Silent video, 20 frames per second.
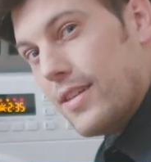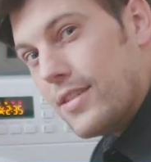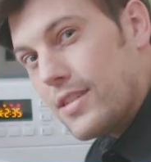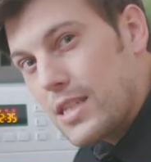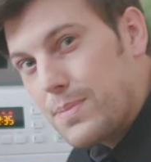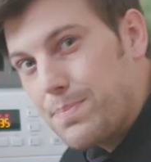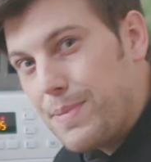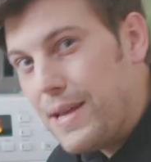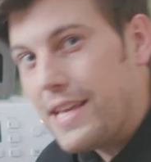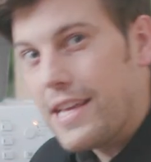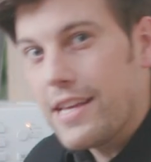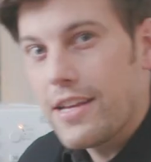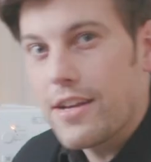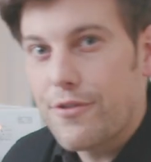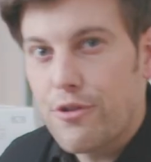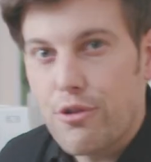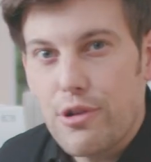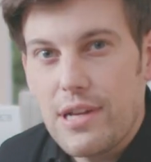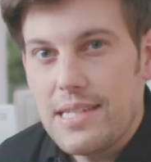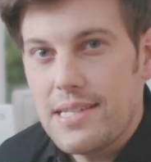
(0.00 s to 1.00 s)
Speaking
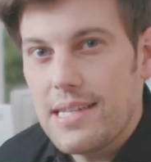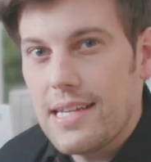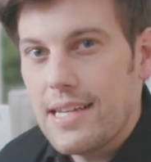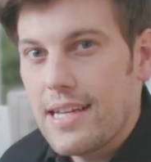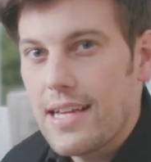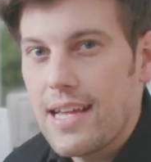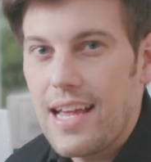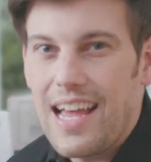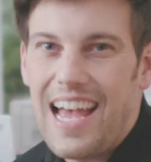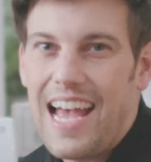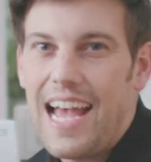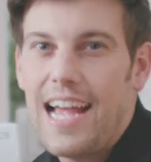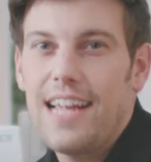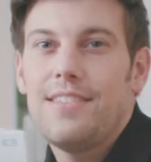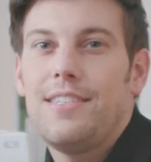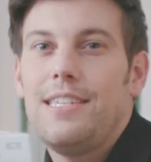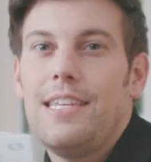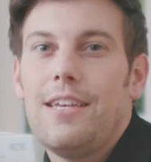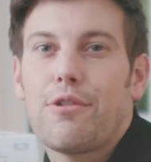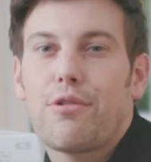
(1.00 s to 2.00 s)
of creasing,
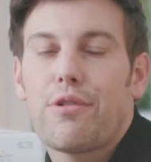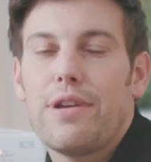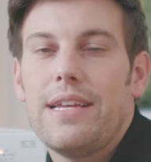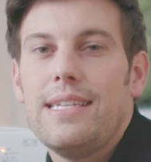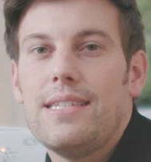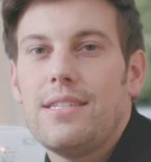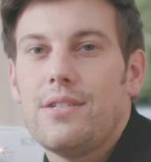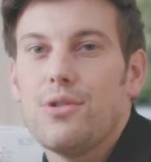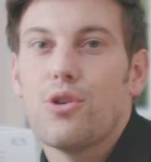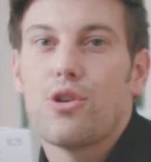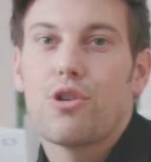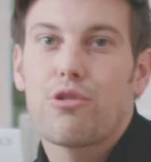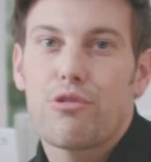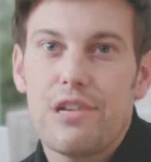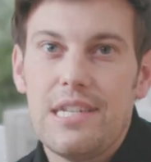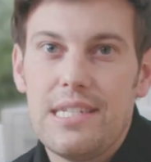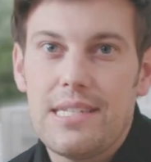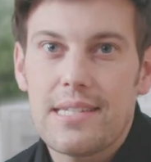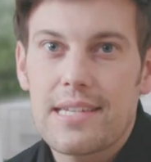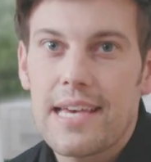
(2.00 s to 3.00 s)
anti-crease or
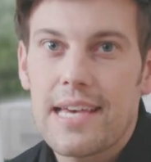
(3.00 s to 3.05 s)
crease